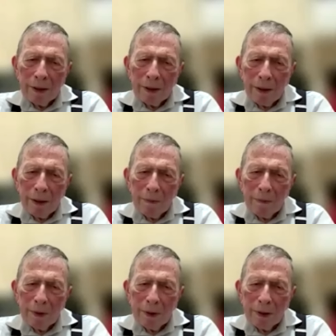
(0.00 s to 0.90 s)

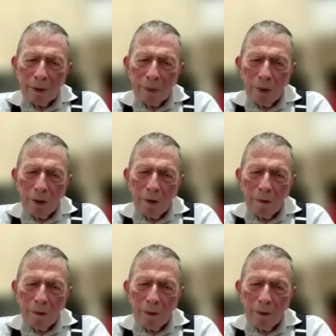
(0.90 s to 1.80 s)
some
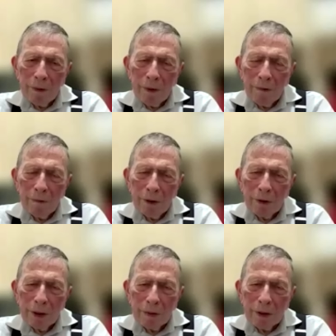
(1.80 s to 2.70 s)
supporter of
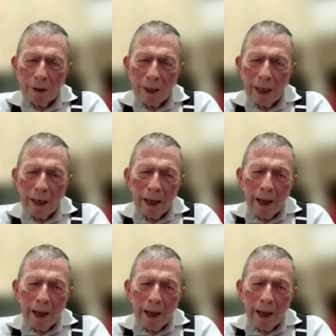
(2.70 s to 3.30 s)
music would say,